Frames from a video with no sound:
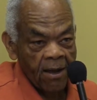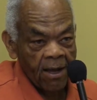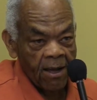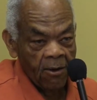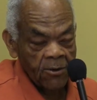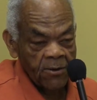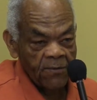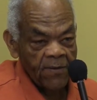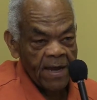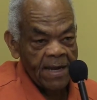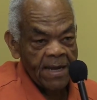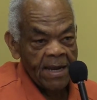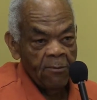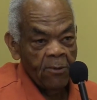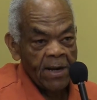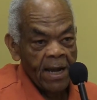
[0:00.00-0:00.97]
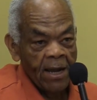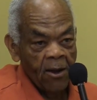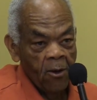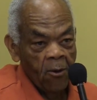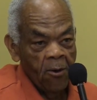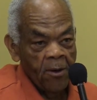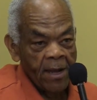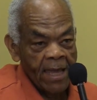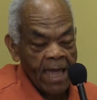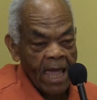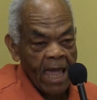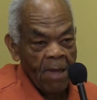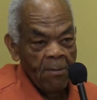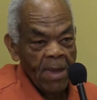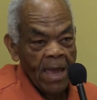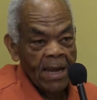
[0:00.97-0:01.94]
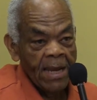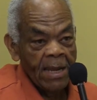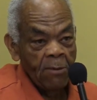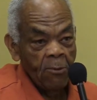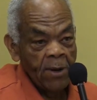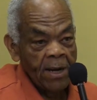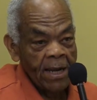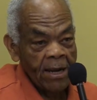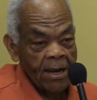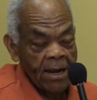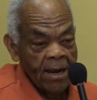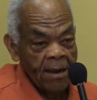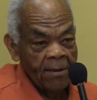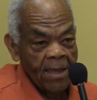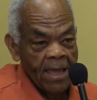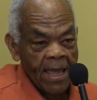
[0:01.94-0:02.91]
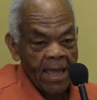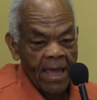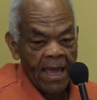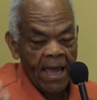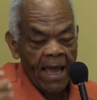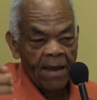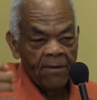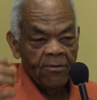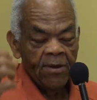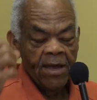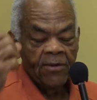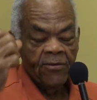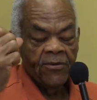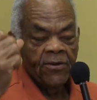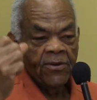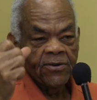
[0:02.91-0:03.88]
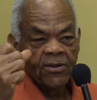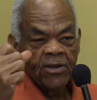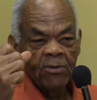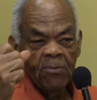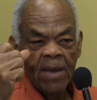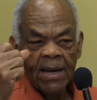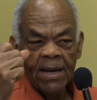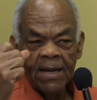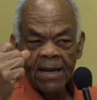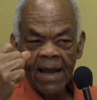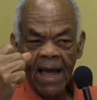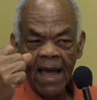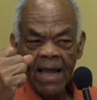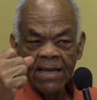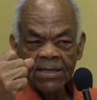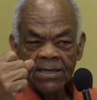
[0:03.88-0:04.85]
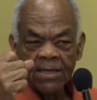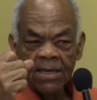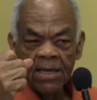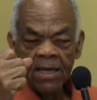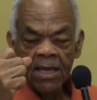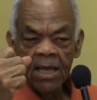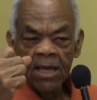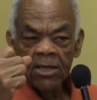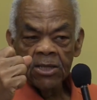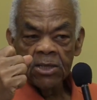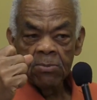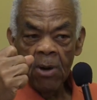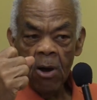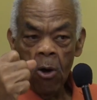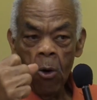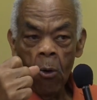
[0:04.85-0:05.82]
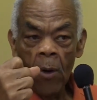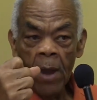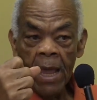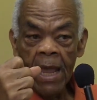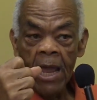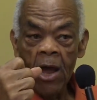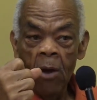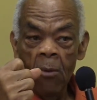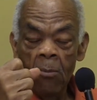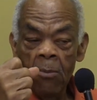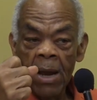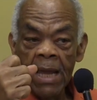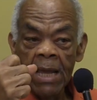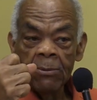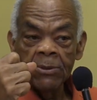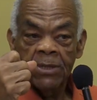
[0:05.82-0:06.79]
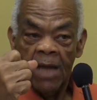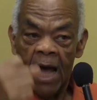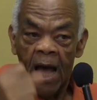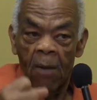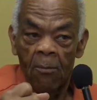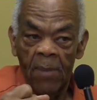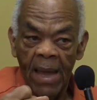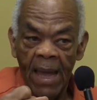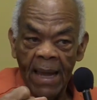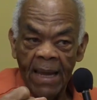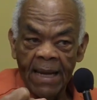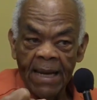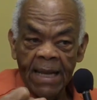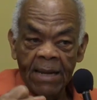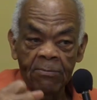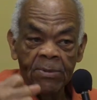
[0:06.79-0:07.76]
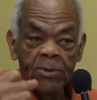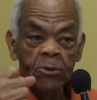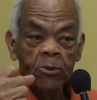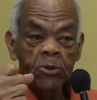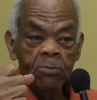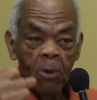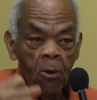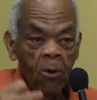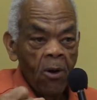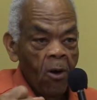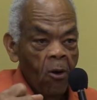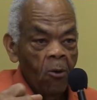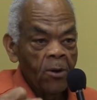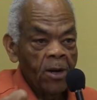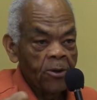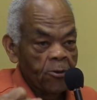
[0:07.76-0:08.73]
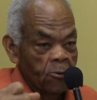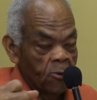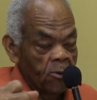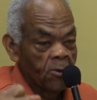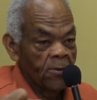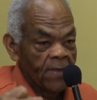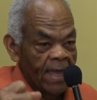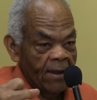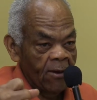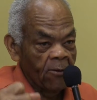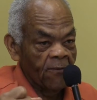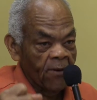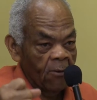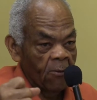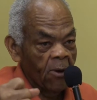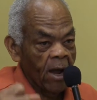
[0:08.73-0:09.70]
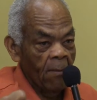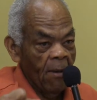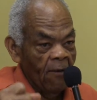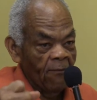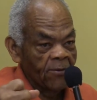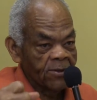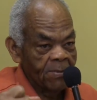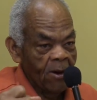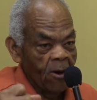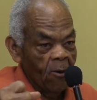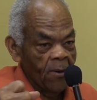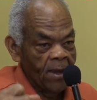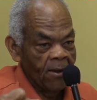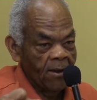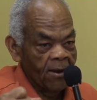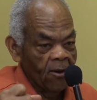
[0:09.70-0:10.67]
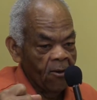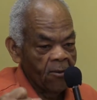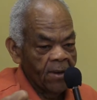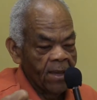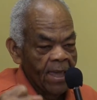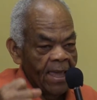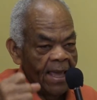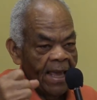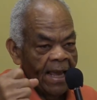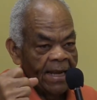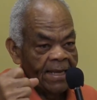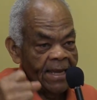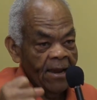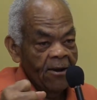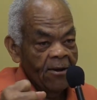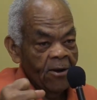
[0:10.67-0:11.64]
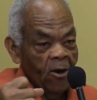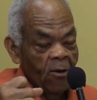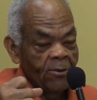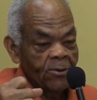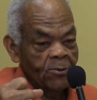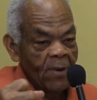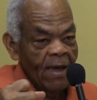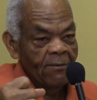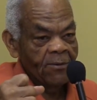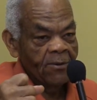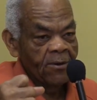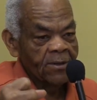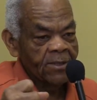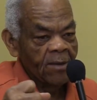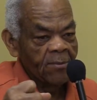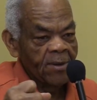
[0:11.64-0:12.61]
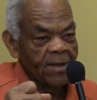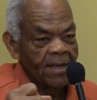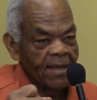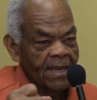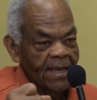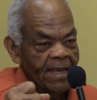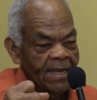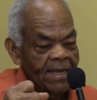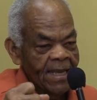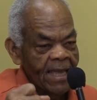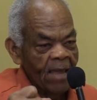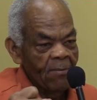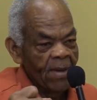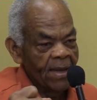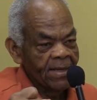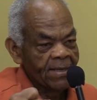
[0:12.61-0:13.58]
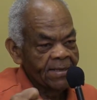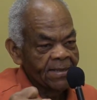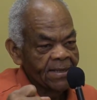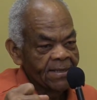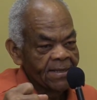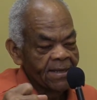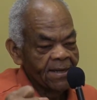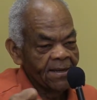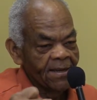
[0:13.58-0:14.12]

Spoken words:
cultivating. And when the cone came in, he went and got it. And Seneca Chief made a nice small ear, but it was compact, and it produced more cone than you would think it would come off a small ear cone. And he carried home, his wife cooked some, and he came back. He said,